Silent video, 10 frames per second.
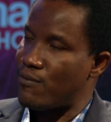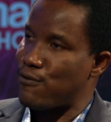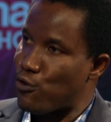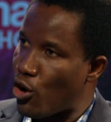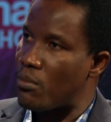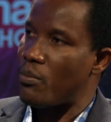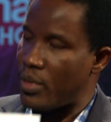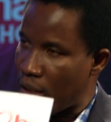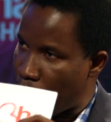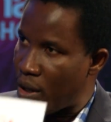from
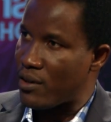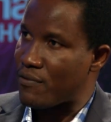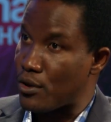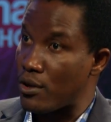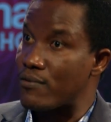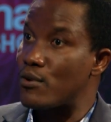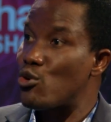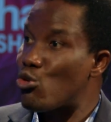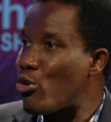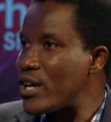the point of view of
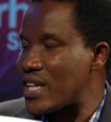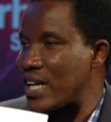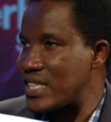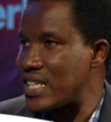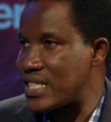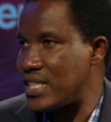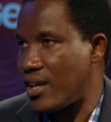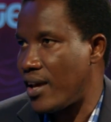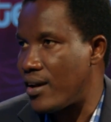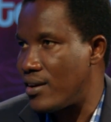who is agitating
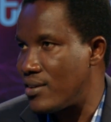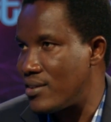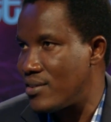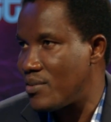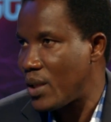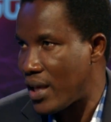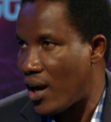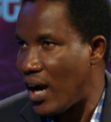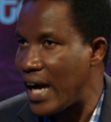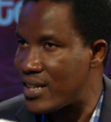here. Yeah,
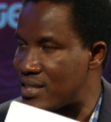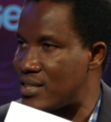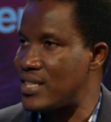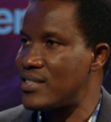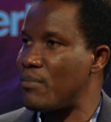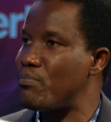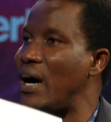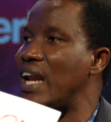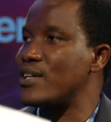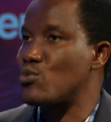and is this a
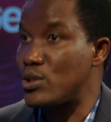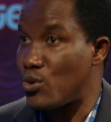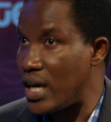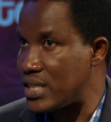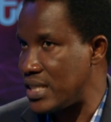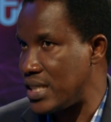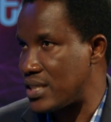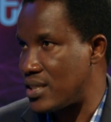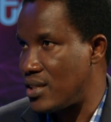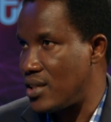balanced way to agitate?
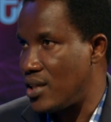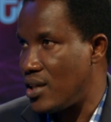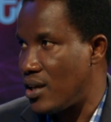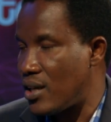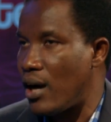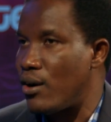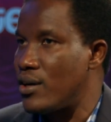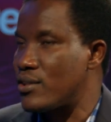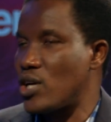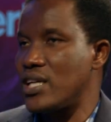Now,
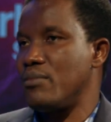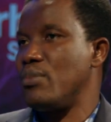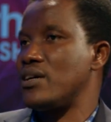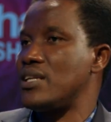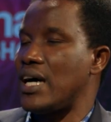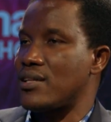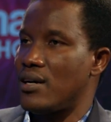talking about that